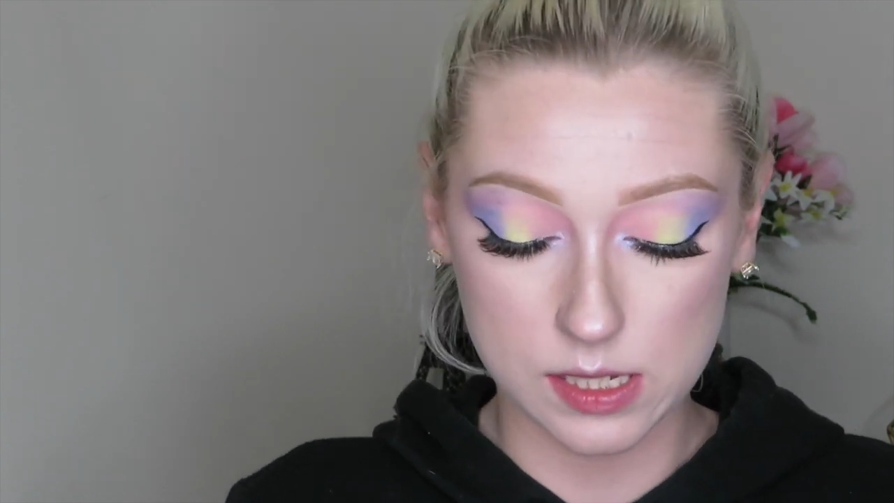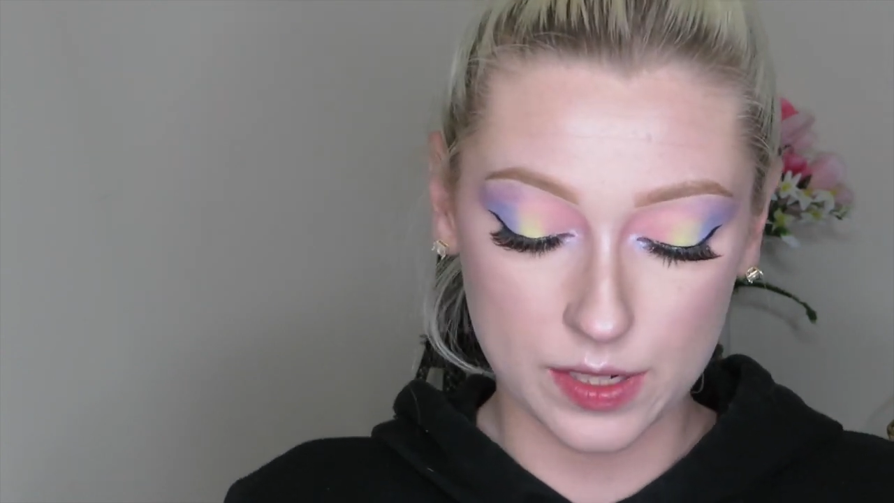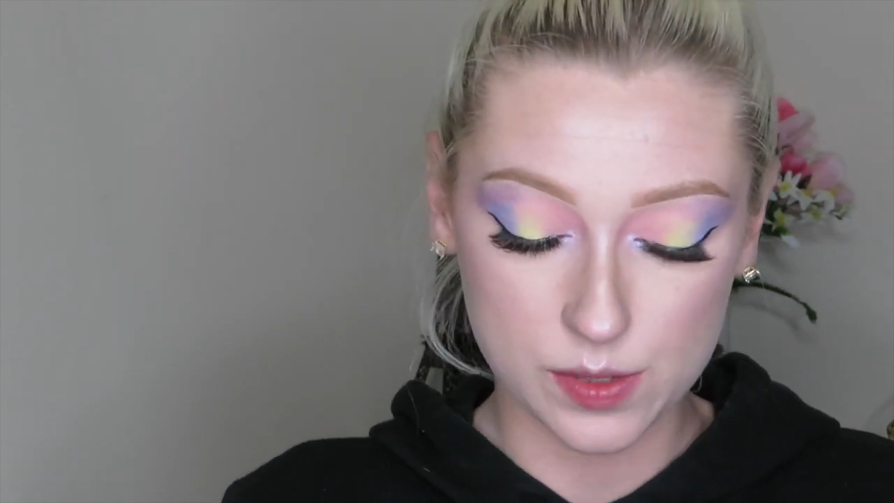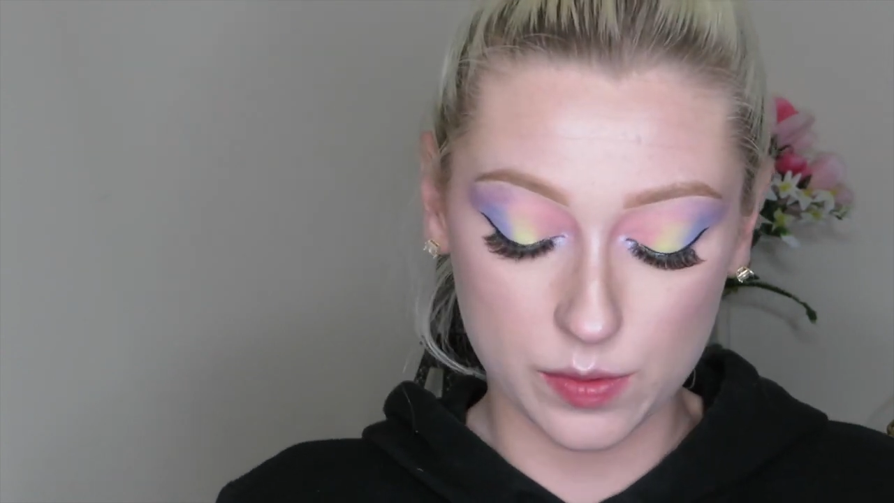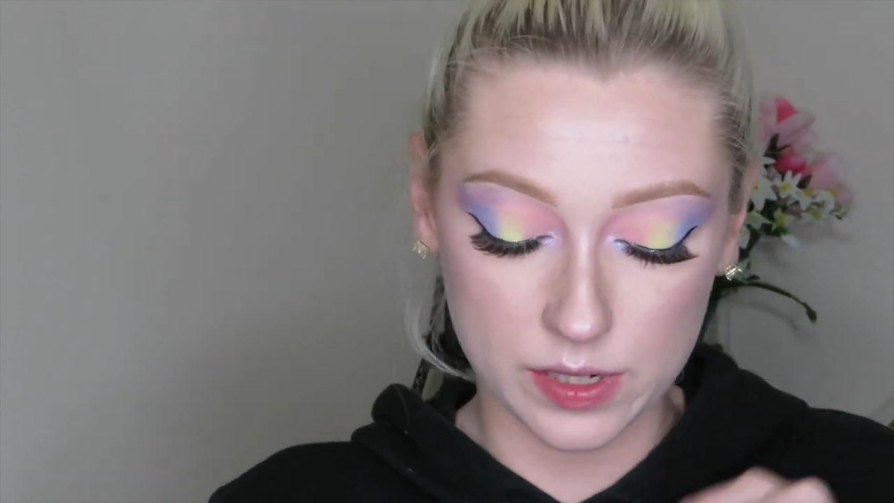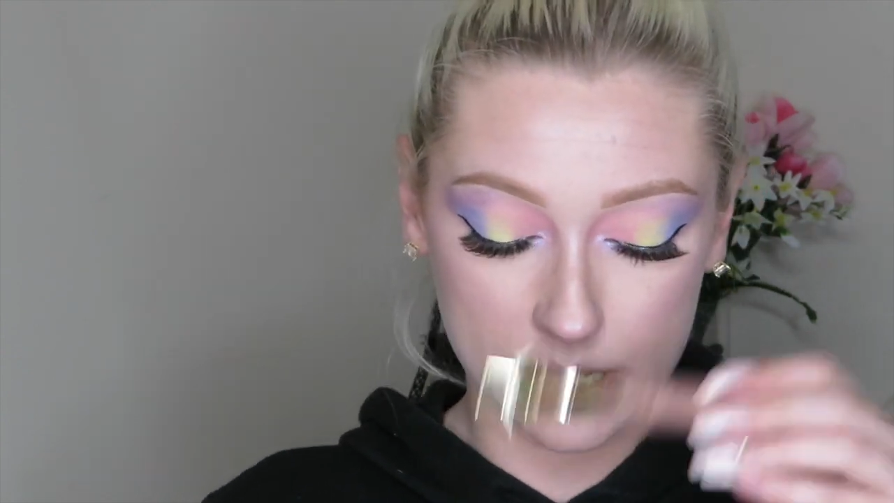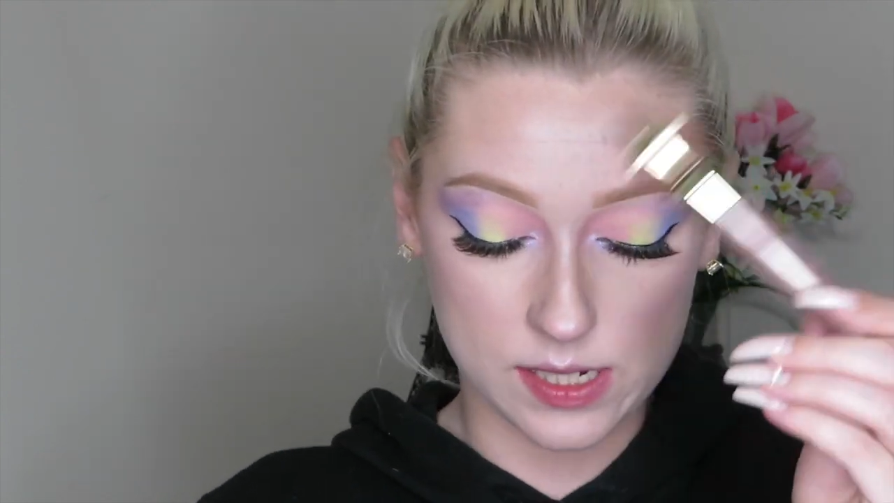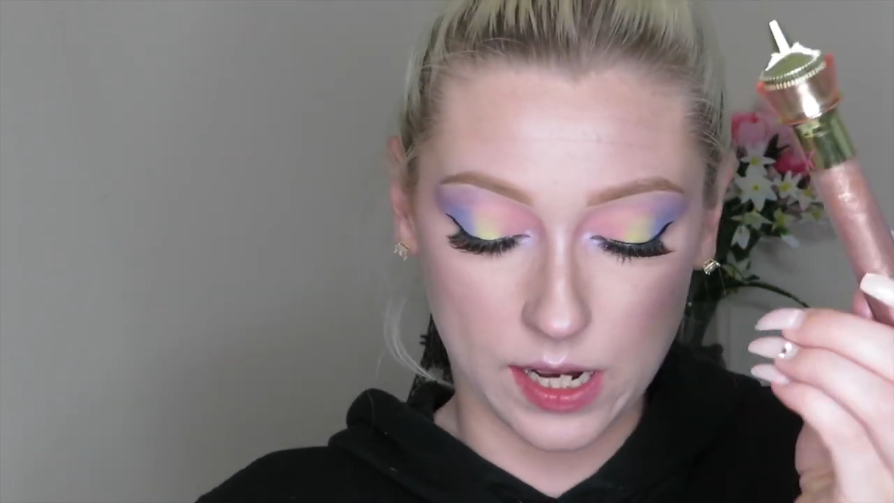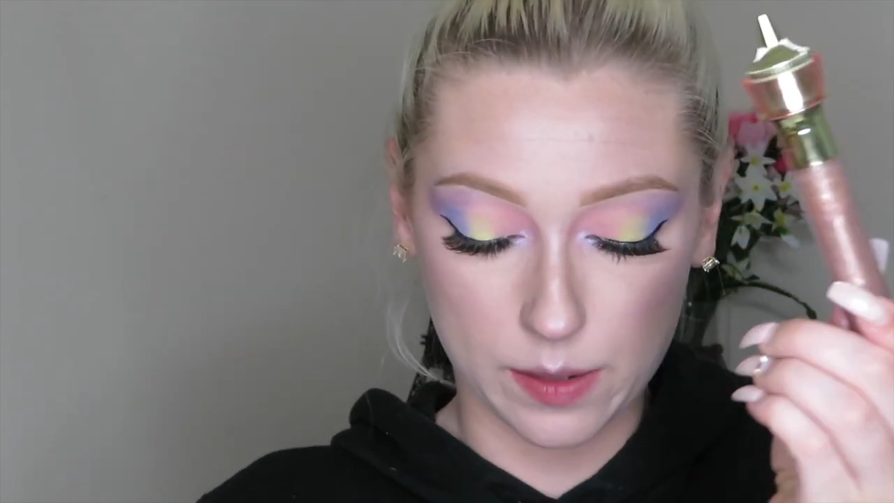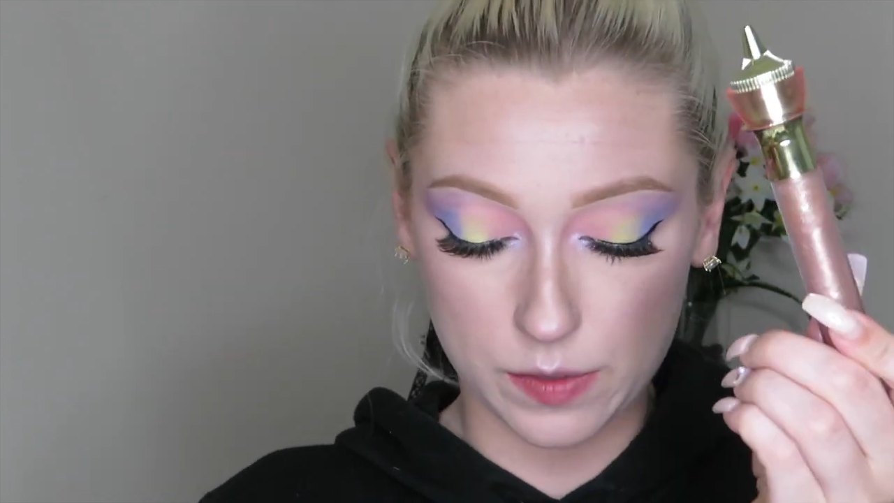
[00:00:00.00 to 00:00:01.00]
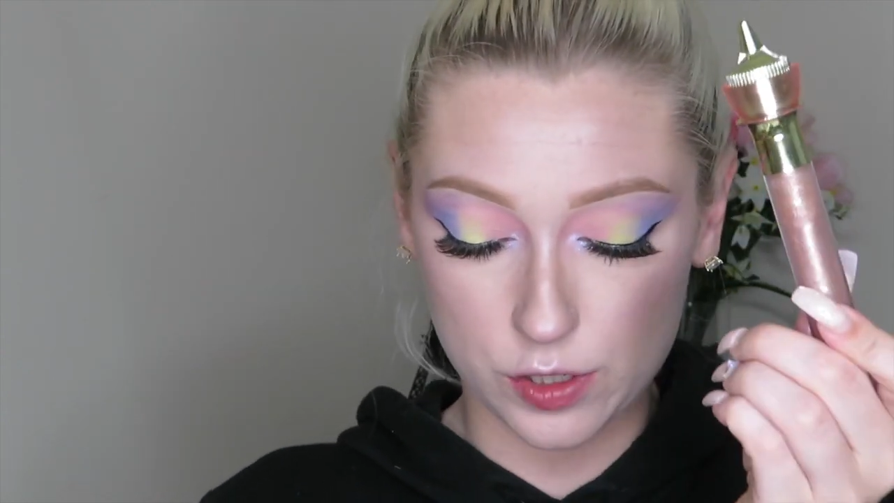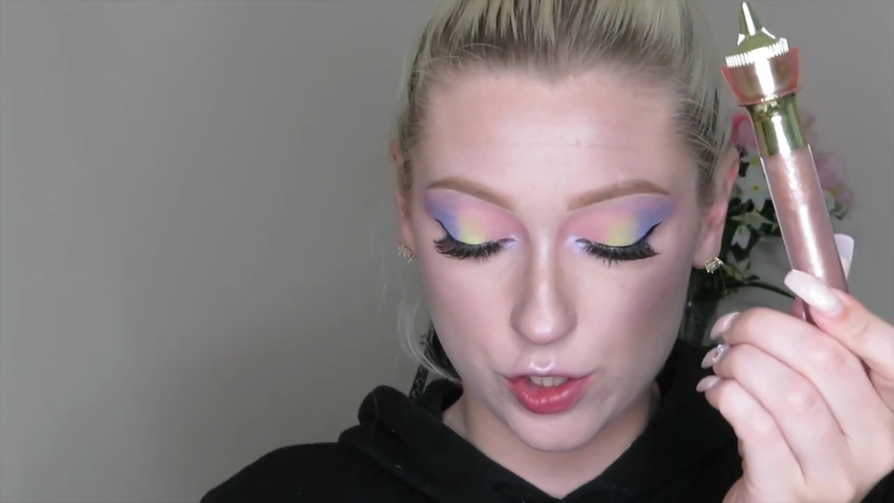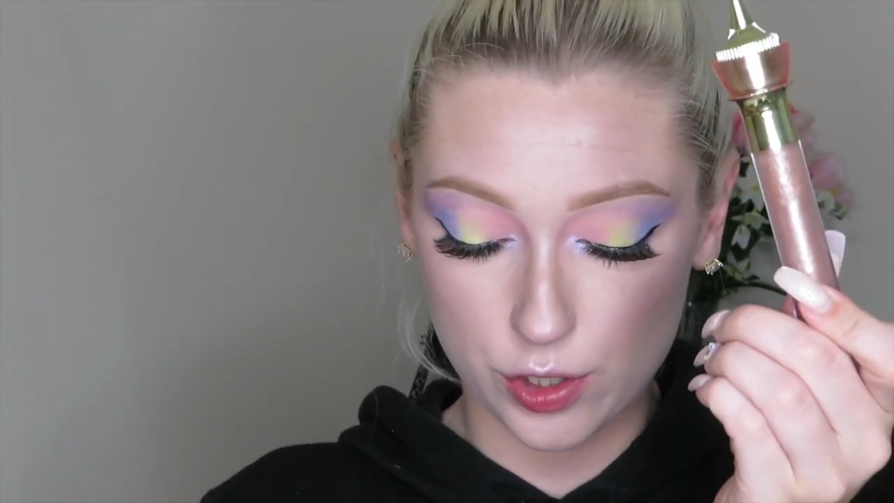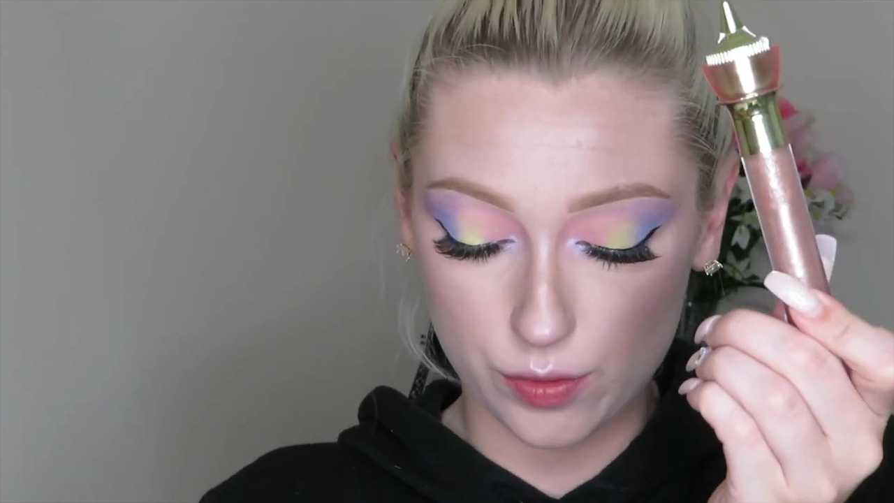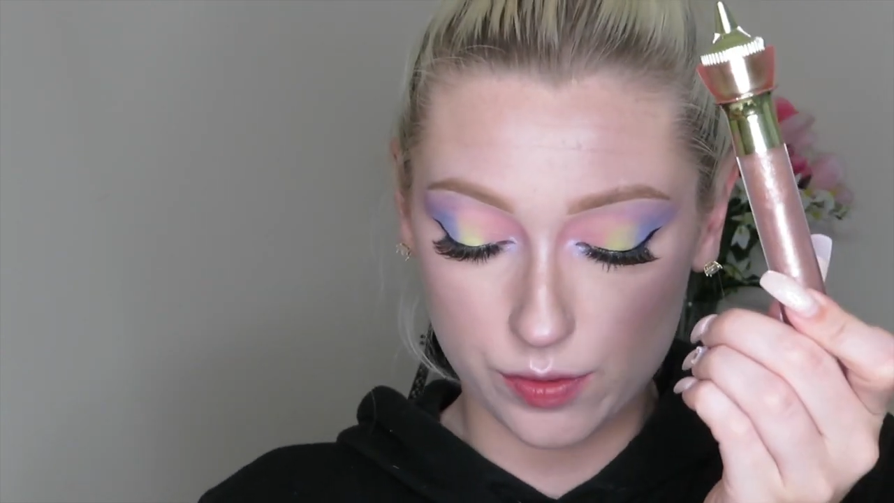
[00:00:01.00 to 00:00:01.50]
This one is Diamond
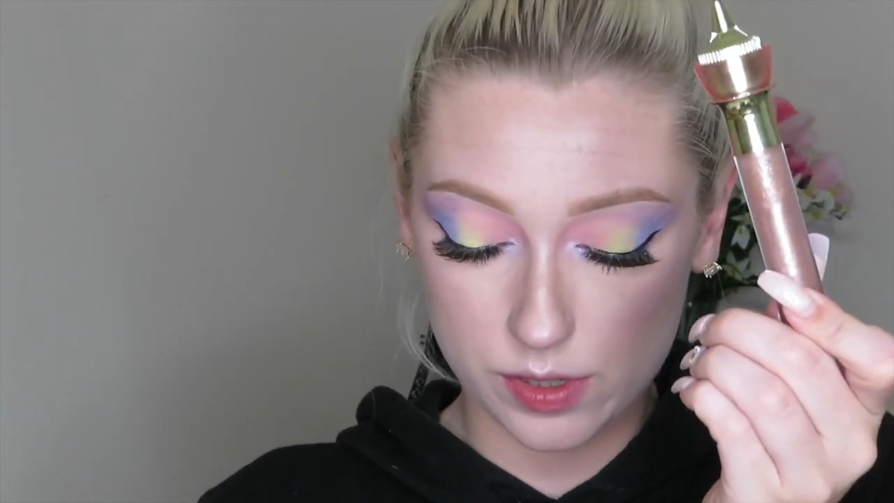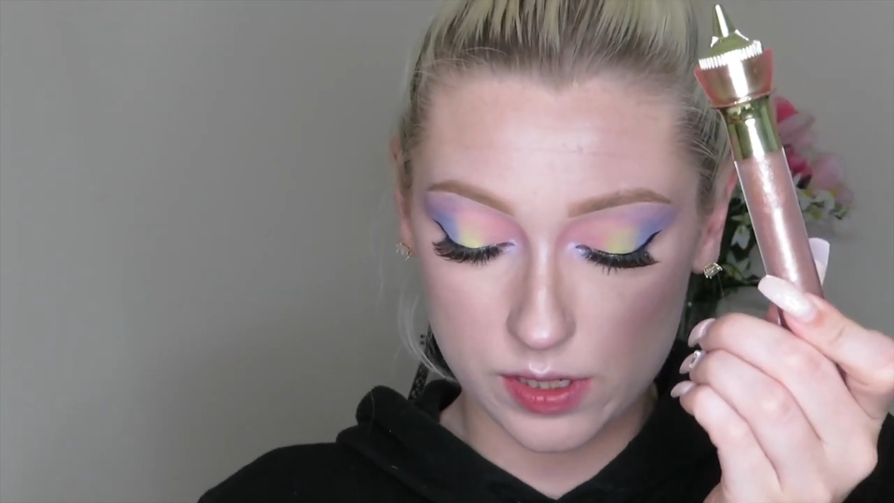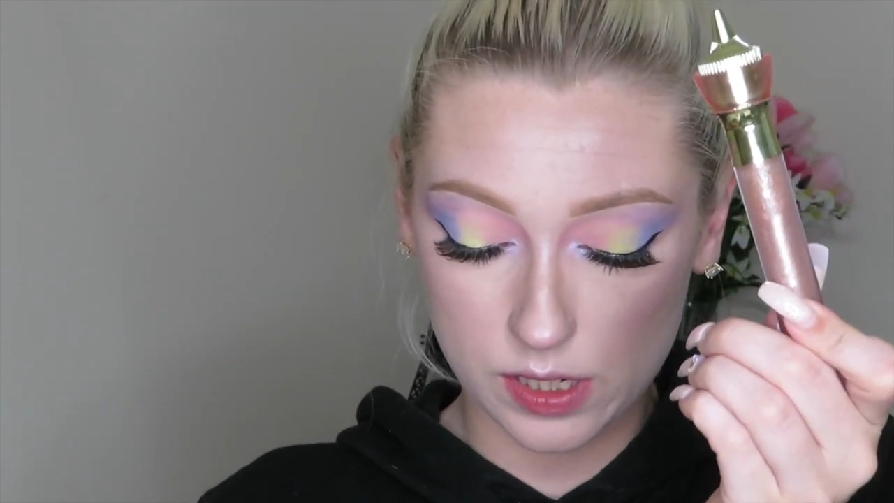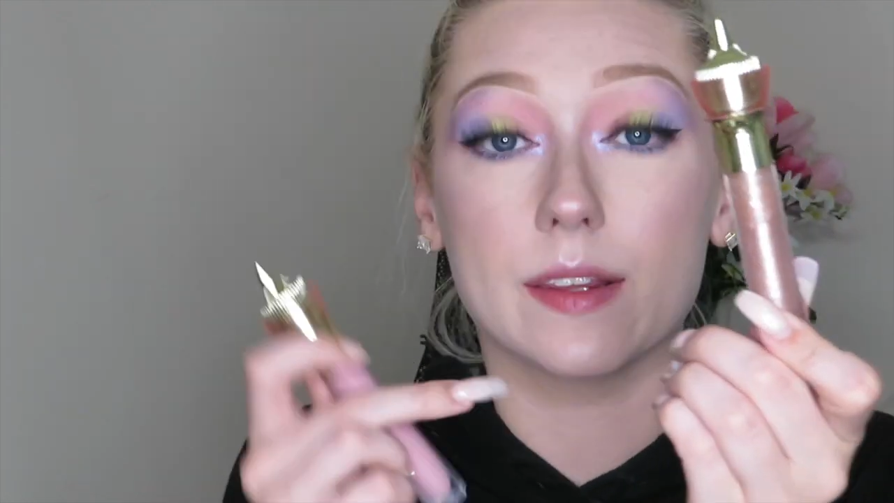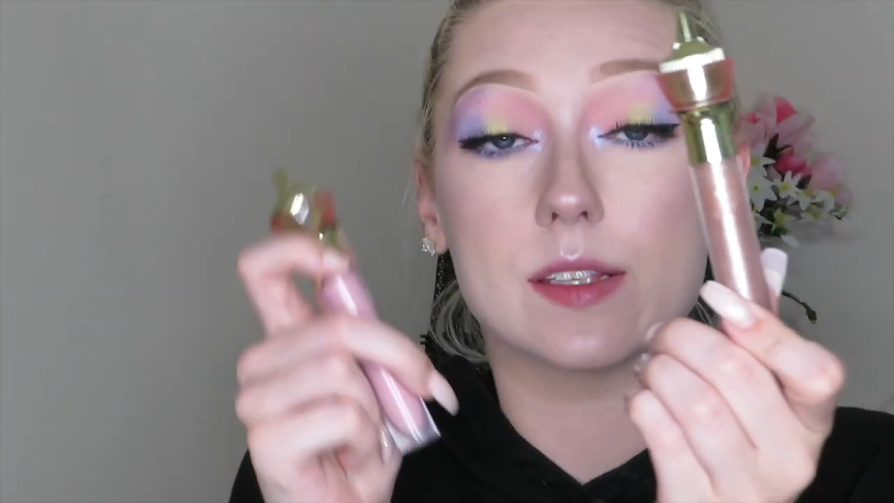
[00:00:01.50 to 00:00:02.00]
Juice.